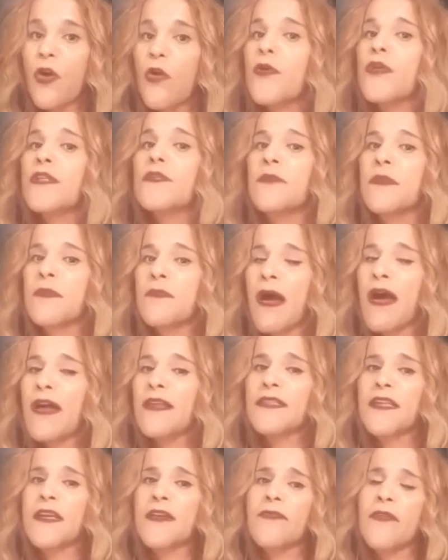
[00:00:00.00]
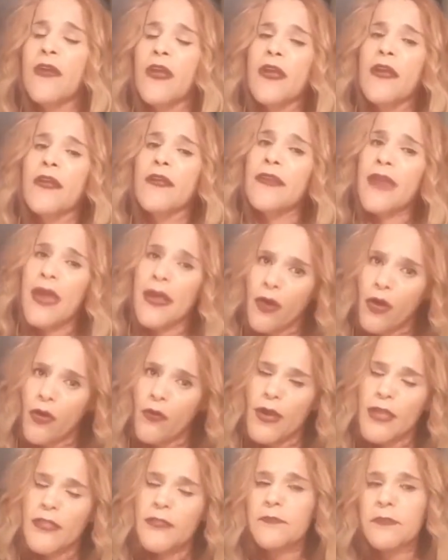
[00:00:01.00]
always be positive. Not
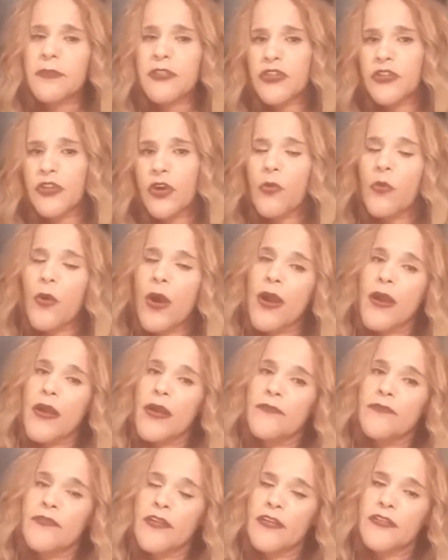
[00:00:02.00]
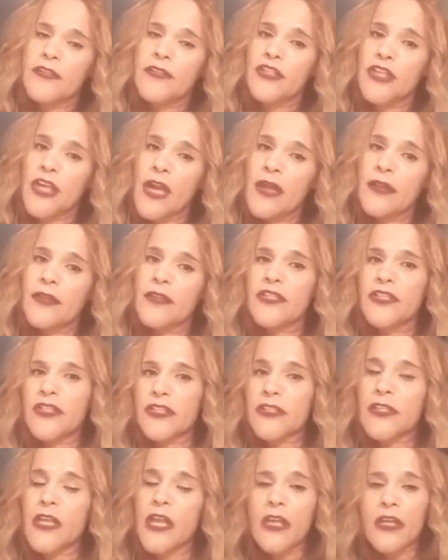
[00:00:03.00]
always, but you know what? If there's
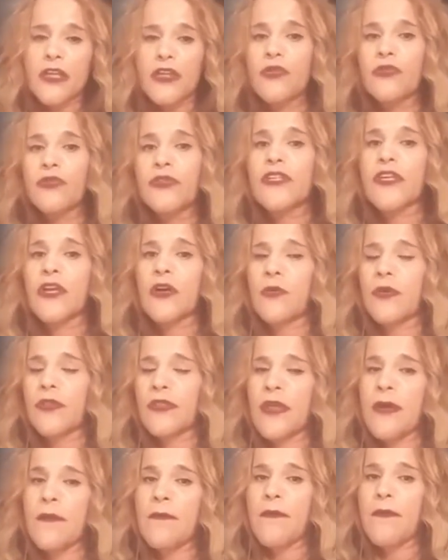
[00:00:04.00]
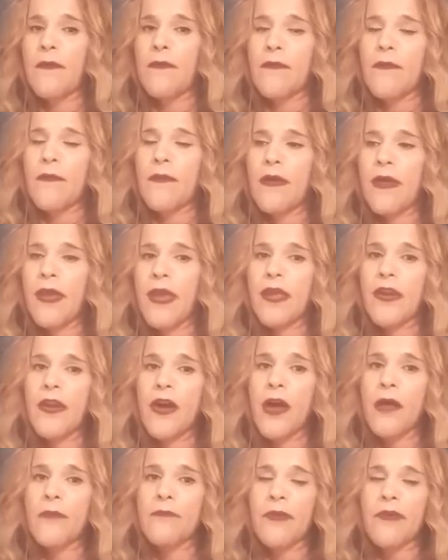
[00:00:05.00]
challenges, you deal with them head
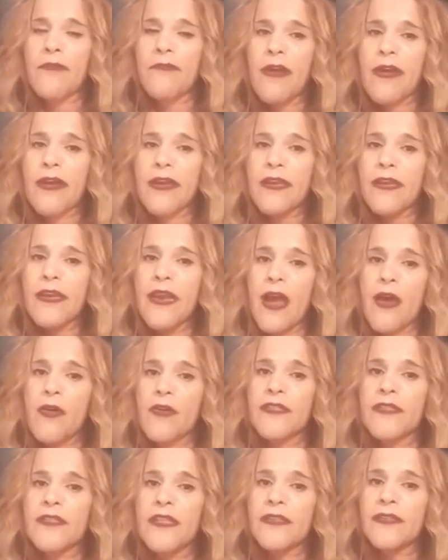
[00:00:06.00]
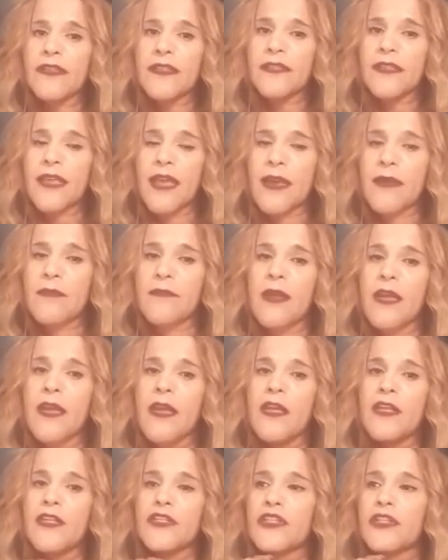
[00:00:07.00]
on. But right now is not the time
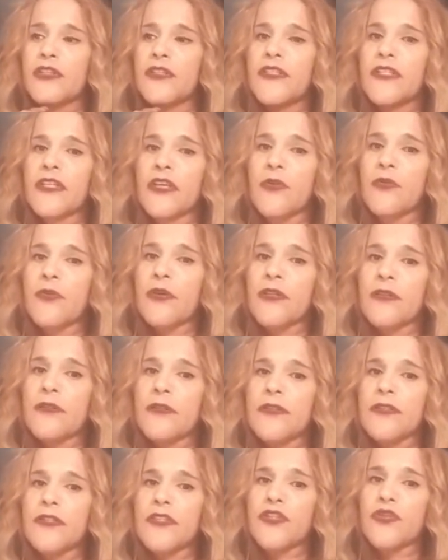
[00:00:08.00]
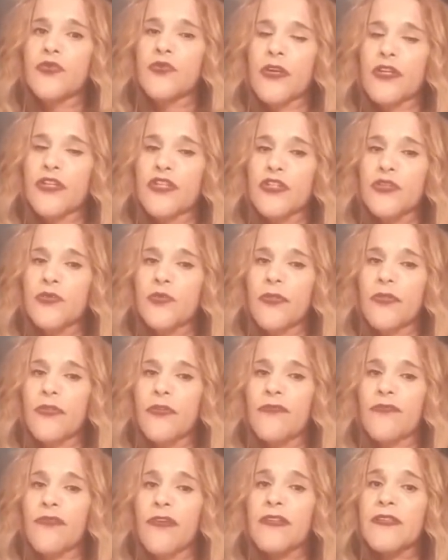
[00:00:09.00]
to deal with situations with
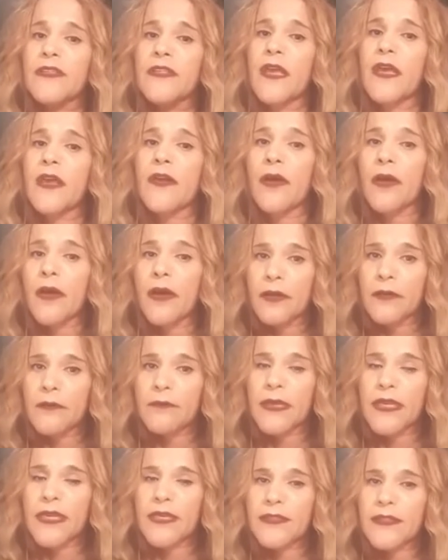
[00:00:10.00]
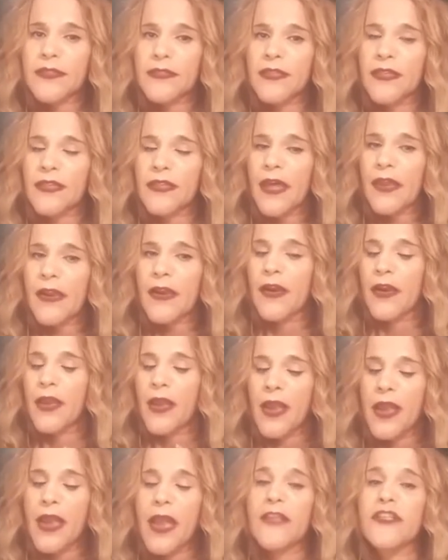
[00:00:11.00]
your friends head on, because there's a lot of
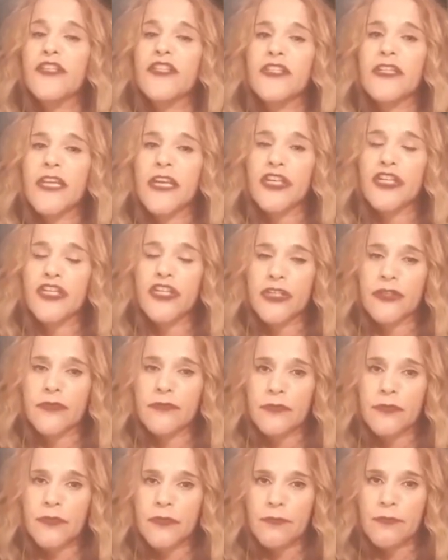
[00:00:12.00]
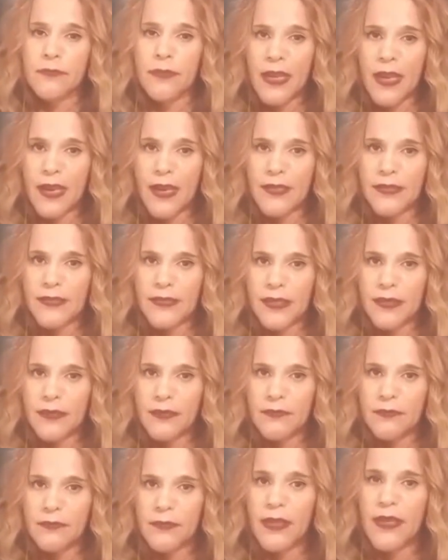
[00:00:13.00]
agitation behind it
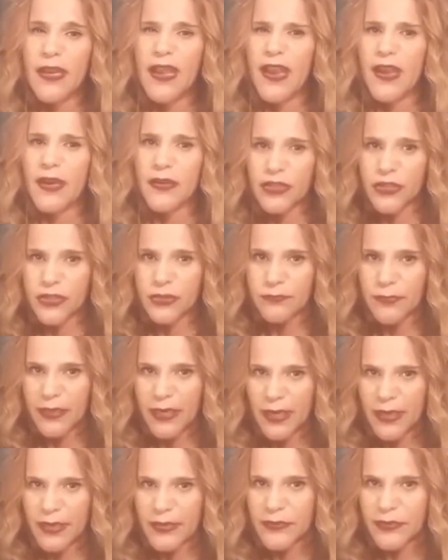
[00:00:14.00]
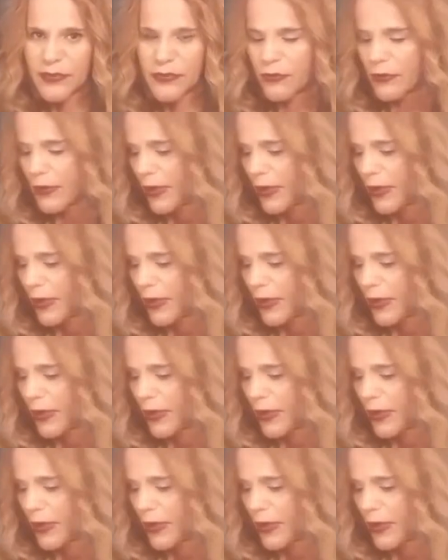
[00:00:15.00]
and action behind it,